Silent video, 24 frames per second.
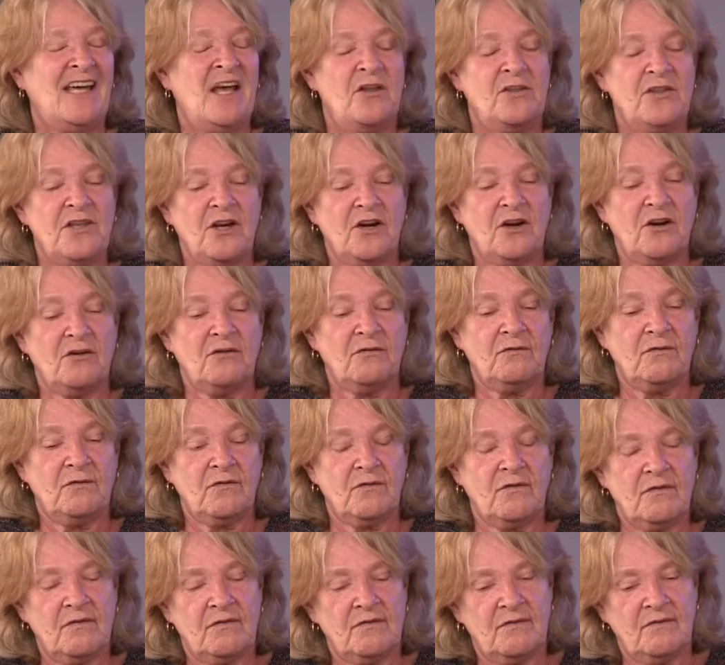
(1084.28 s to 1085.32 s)
there are
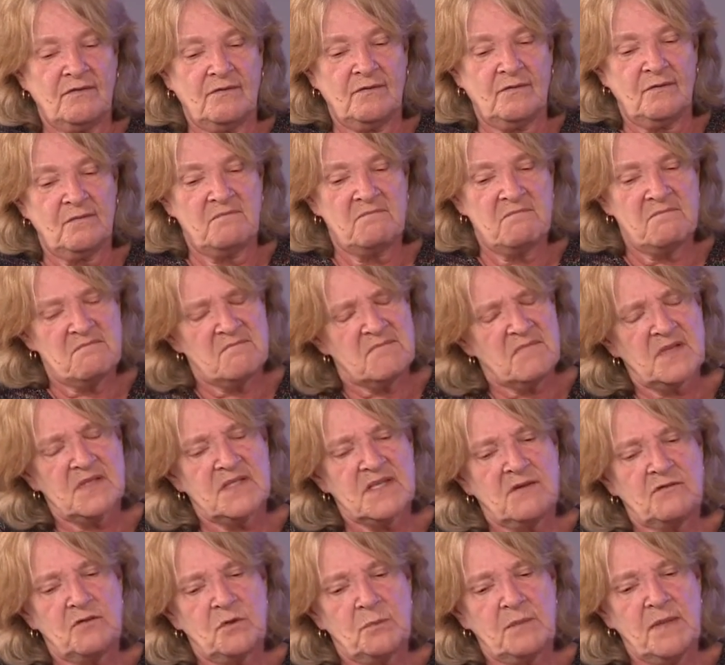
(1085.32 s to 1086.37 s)

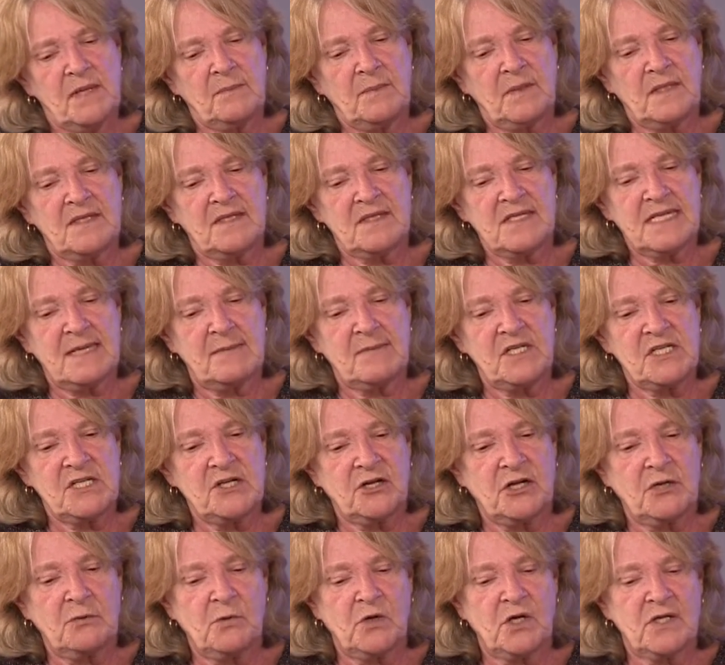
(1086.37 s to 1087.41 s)
several people in the
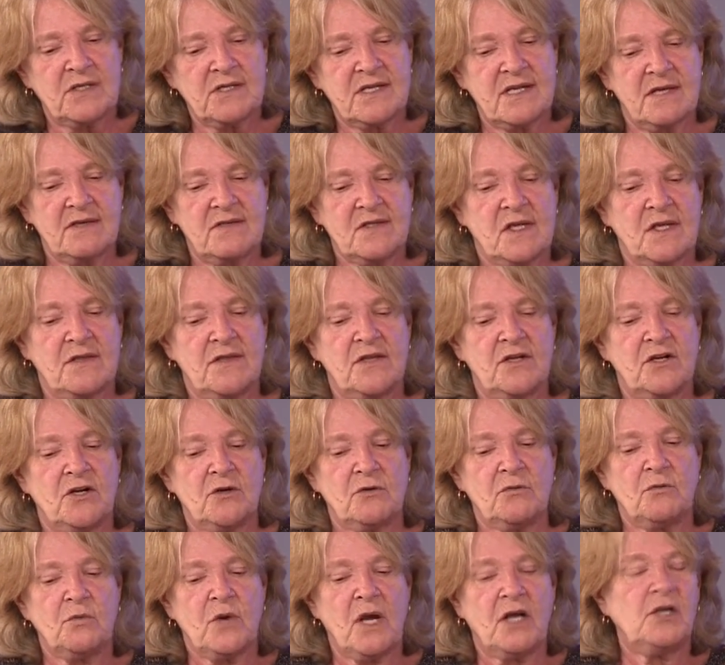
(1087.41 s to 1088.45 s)
cemetery where it says on their
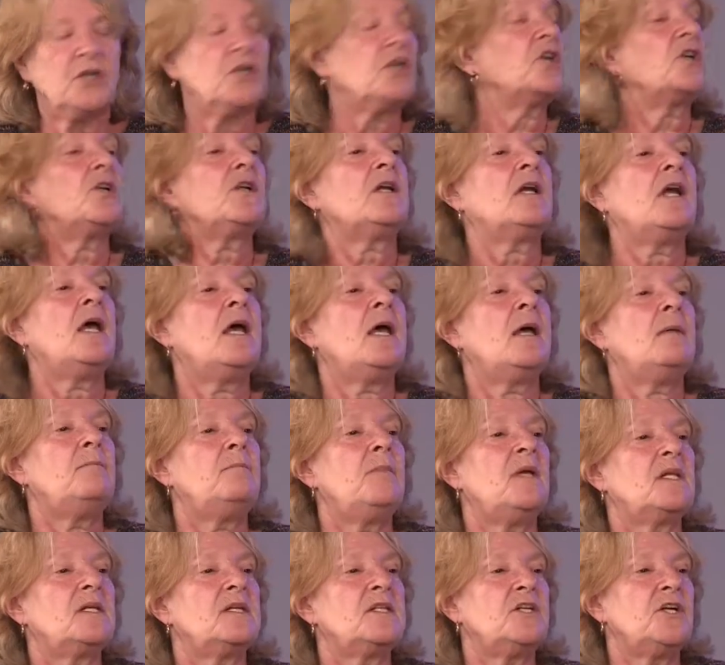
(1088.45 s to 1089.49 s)
record,
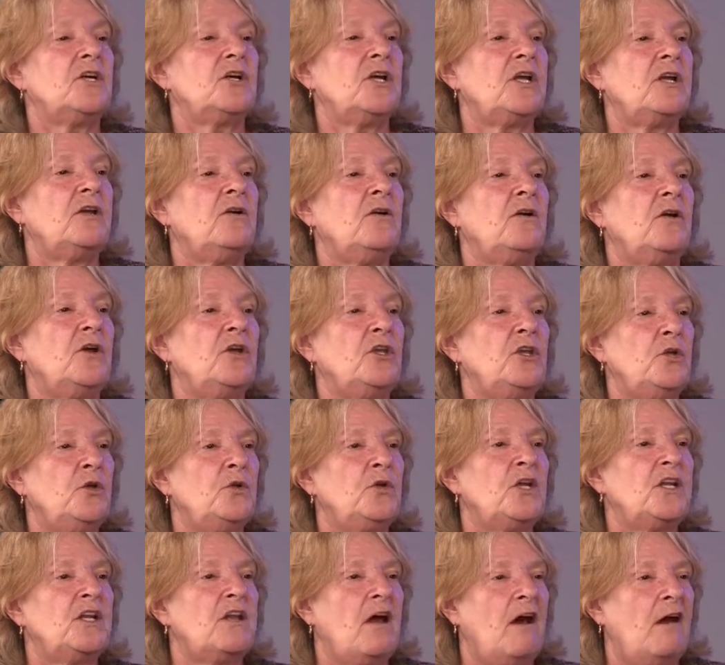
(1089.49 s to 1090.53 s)
military
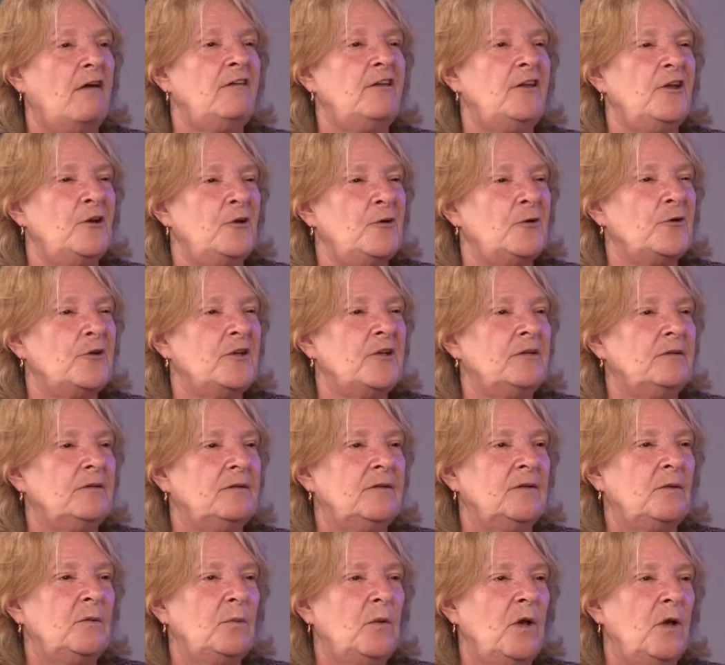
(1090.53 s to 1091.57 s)
unit unknown.
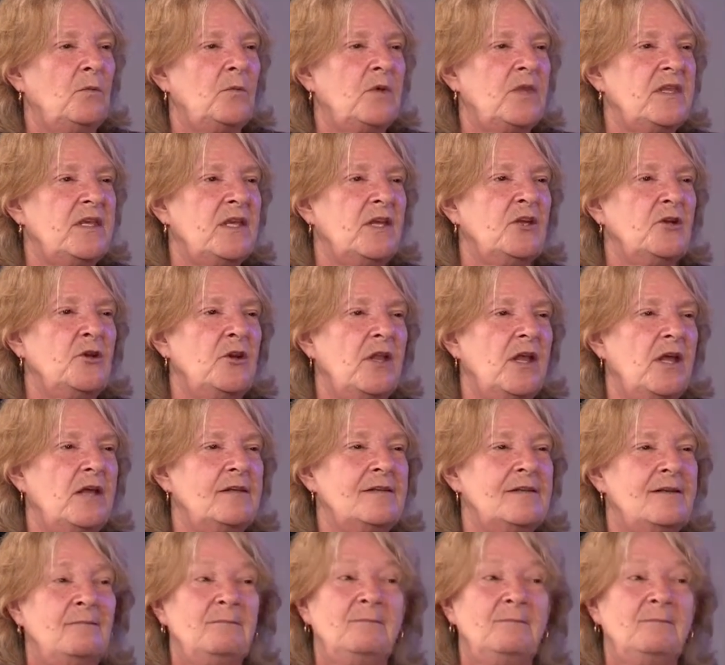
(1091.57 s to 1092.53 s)
Well, with the internet,